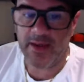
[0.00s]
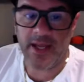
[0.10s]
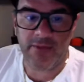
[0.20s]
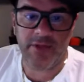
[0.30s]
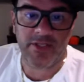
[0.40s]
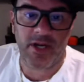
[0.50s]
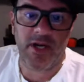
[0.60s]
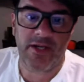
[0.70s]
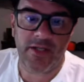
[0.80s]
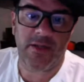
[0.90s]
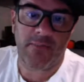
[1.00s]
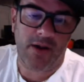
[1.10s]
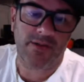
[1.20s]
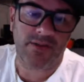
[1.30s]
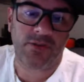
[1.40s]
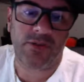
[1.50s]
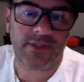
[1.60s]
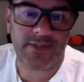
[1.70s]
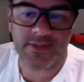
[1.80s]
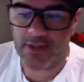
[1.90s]
In return, here's a box of
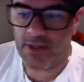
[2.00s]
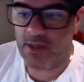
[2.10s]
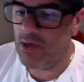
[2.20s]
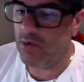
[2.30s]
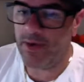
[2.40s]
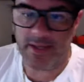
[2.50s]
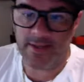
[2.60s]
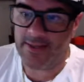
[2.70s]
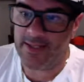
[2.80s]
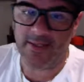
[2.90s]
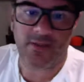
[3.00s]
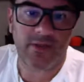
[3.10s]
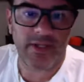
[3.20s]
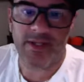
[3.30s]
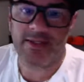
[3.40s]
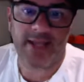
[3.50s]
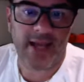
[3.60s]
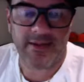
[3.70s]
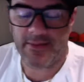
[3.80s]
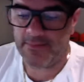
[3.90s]
cookies. Or here's this, or here's that.